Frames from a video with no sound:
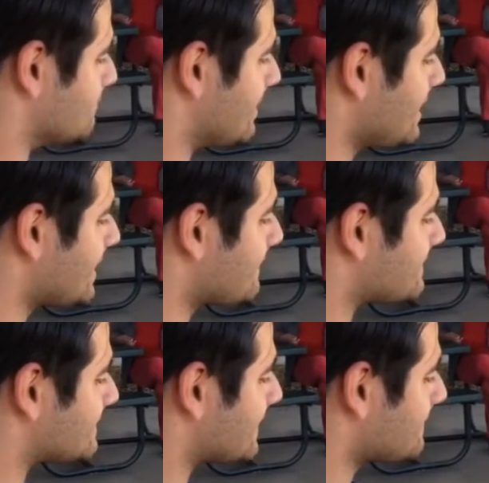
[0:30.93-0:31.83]
my name
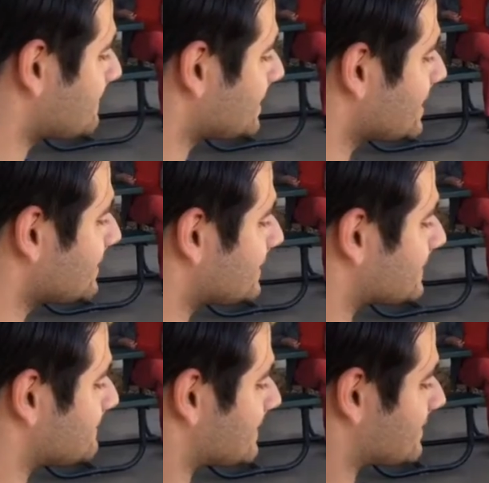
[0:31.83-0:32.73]
is Emily
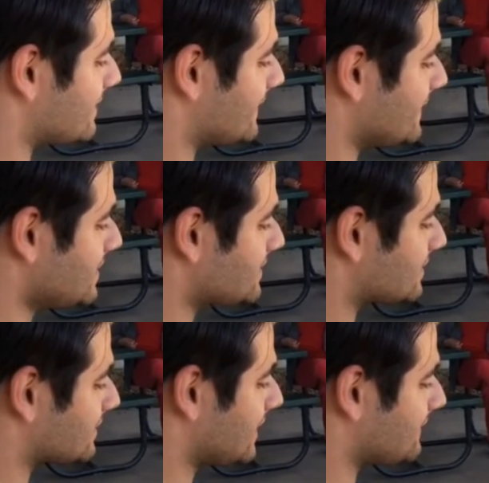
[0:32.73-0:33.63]
Elizabeth, and this
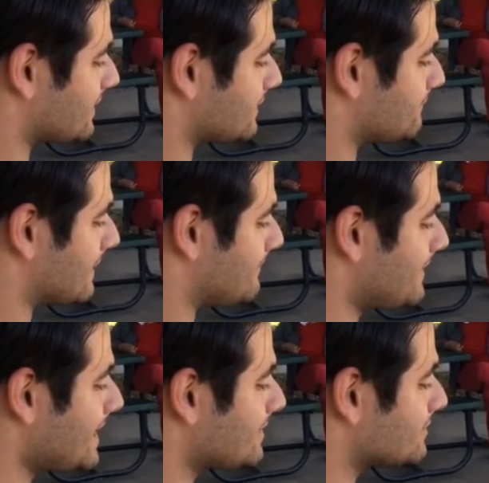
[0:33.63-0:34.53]
is Clifford, my
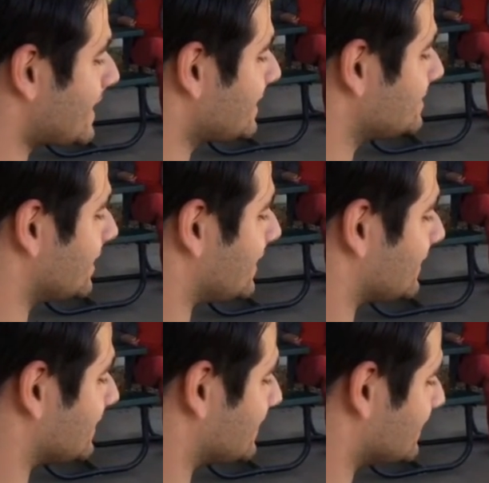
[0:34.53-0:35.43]
big red dog.
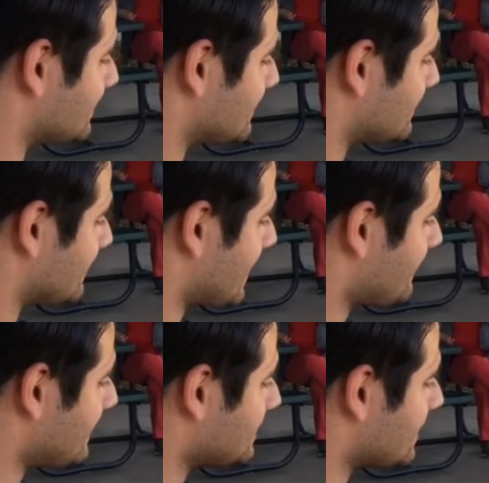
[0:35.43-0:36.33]

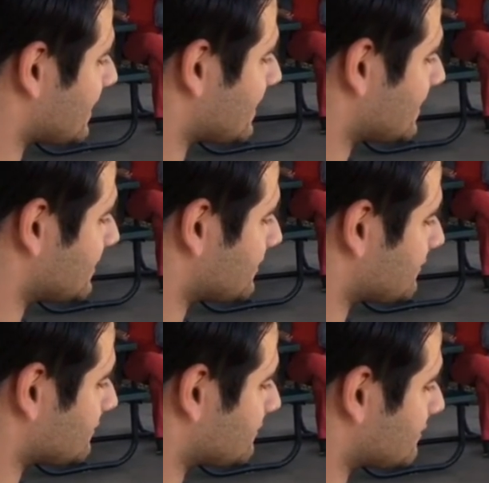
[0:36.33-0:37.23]
Every night,
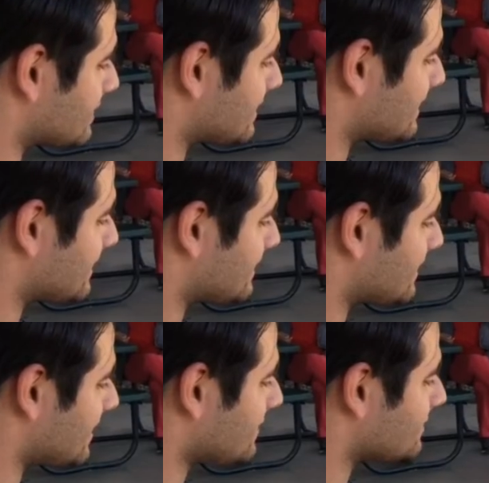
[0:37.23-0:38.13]
we
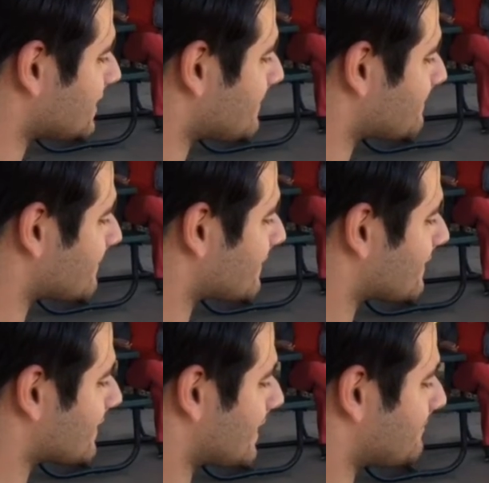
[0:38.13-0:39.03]
cuddle up,
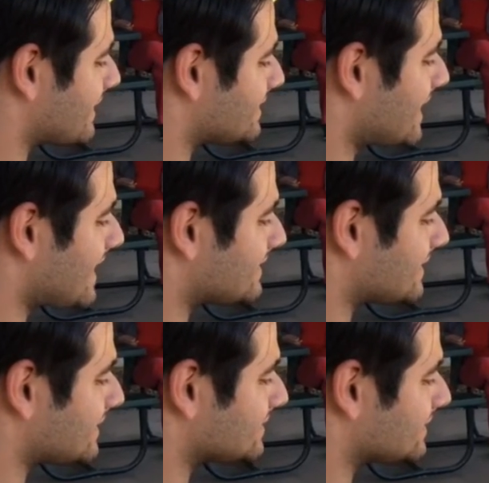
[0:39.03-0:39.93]
and my dad
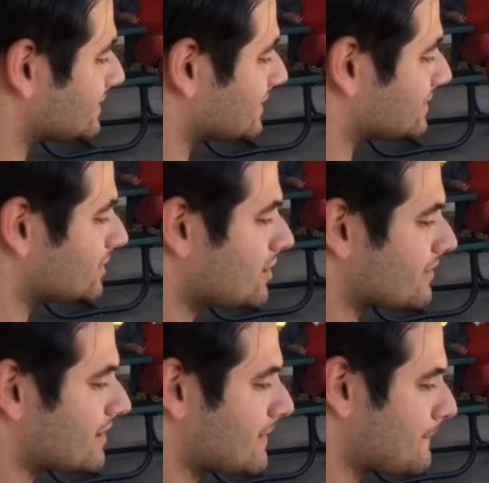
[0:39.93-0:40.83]
tells us a story.